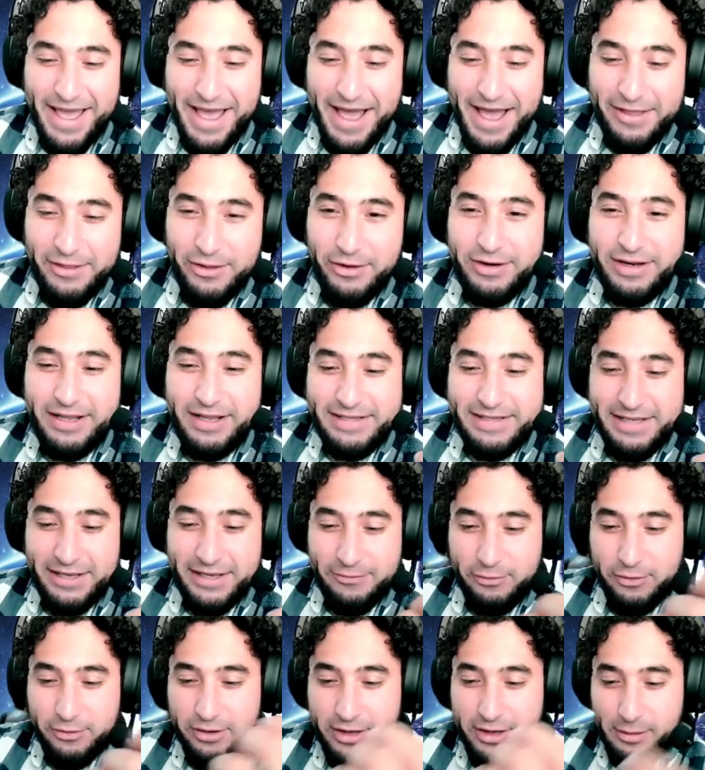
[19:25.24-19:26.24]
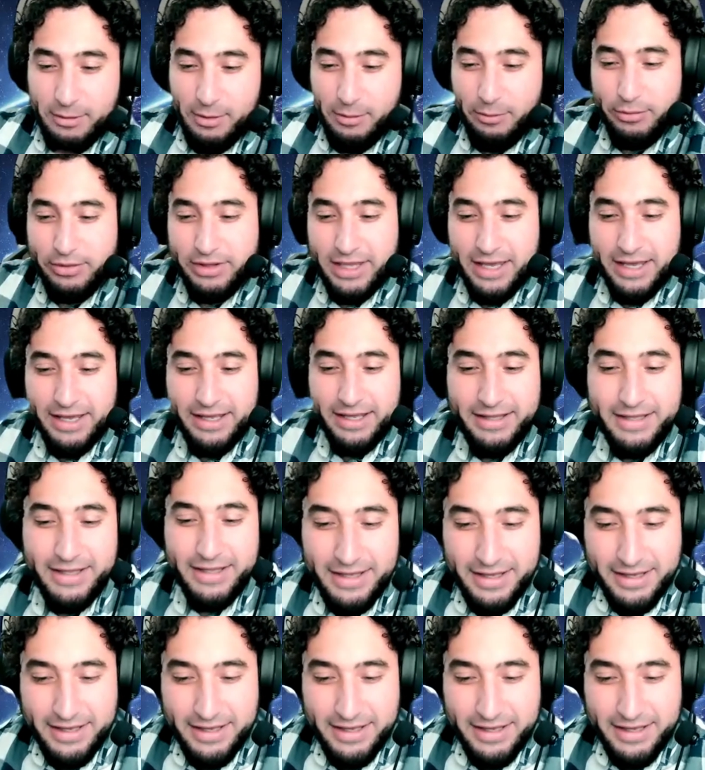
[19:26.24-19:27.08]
How long did it take for you to come up with that?